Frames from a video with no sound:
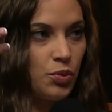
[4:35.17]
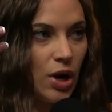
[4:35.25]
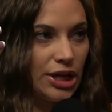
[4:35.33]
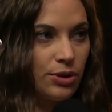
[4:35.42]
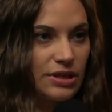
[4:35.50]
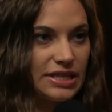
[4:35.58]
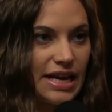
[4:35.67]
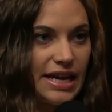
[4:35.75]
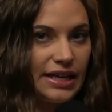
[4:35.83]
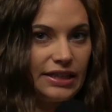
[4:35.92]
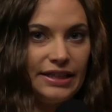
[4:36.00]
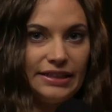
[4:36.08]
to what you were
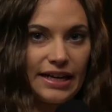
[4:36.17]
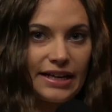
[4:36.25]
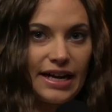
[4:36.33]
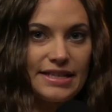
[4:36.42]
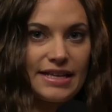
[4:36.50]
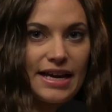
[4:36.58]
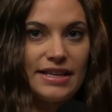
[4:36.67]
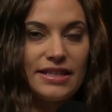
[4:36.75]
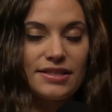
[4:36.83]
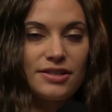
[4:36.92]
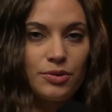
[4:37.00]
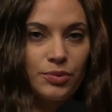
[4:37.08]
saying, and like I said,
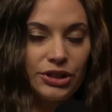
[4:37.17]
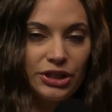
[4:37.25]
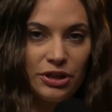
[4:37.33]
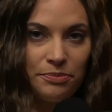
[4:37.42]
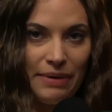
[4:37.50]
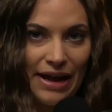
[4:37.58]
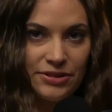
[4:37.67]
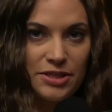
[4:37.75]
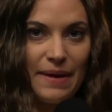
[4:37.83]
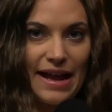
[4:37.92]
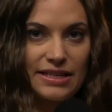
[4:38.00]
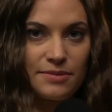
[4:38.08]
this is a really good
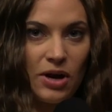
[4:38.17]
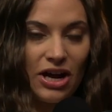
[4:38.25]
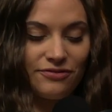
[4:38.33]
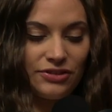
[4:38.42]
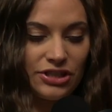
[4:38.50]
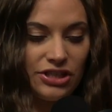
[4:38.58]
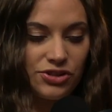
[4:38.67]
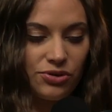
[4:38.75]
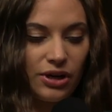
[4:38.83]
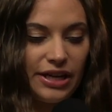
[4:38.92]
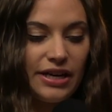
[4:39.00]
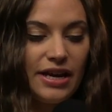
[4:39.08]
bounce back spot for
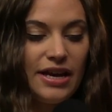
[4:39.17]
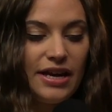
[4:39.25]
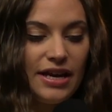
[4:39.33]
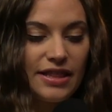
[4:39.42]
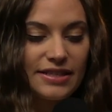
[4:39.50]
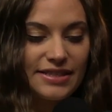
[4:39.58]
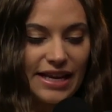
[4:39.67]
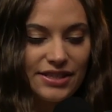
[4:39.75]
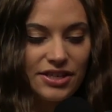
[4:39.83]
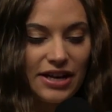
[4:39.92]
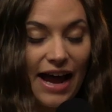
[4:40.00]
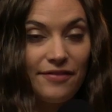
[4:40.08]
Detroit. The
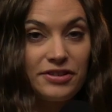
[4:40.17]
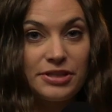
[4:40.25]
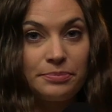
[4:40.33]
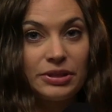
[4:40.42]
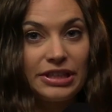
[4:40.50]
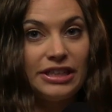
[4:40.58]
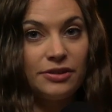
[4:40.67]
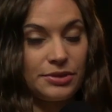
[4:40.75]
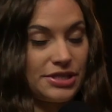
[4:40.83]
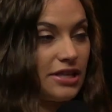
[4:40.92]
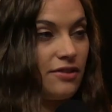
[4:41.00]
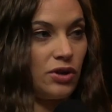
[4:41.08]
Saints could have a depleted
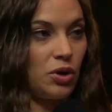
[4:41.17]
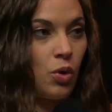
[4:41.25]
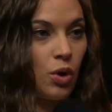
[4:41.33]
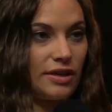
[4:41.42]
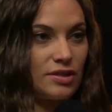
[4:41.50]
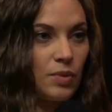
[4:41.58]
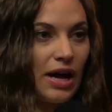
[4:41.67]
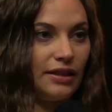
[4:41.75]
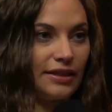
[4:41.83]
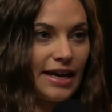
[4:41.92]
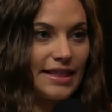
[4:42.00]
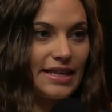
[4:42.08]
receiver core as
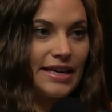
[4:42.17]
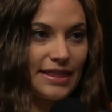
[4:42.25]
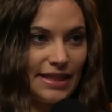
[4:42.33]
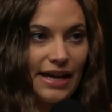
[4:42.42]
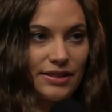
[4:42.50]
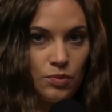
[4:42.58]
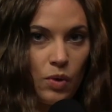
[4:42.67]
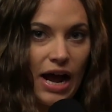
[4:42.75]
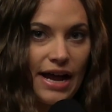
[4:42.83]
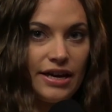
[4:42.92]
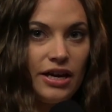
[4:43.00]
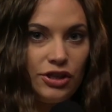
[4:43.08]
well. And I think that's
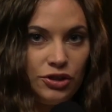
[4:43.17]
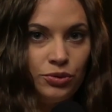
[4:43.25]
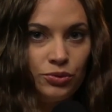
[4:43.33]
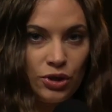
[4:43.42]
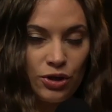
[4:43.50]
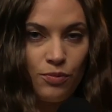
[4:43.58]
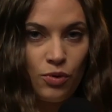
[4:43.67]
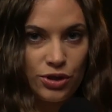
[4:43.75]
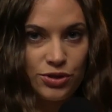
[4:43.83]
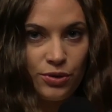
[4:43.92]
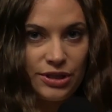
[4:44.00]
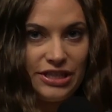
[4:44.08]
why you look
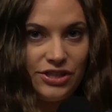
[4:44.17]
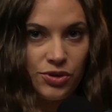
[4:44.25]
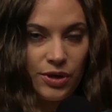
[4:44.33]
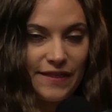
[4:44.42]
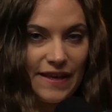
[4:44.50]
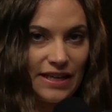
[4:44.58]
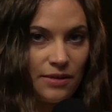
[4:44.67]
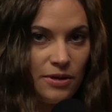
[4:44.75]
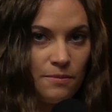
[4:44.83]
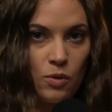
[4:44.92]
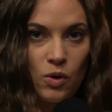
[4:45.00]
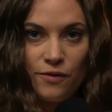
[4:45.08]
more toward Detroit. They could
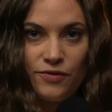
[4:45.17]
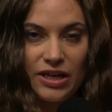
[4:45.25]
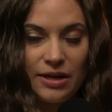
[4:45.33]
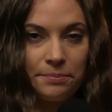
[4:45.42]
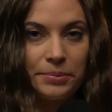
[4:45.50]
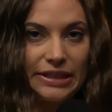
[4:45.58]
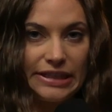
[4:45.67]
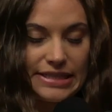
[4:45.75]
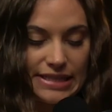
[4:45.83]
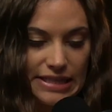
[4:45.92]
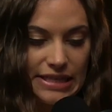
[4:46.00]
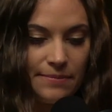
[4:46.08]
be more of the
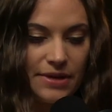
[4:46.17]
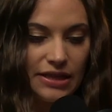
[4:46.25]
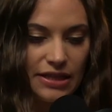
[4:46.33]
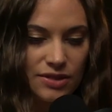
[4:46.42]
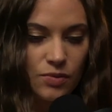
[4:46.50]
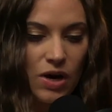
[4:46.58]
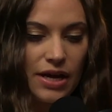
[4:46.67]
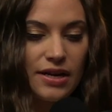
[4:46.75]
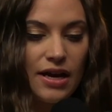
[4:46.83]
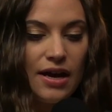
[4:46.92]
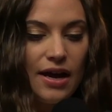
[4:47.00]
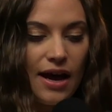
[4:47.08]
complete team in this one.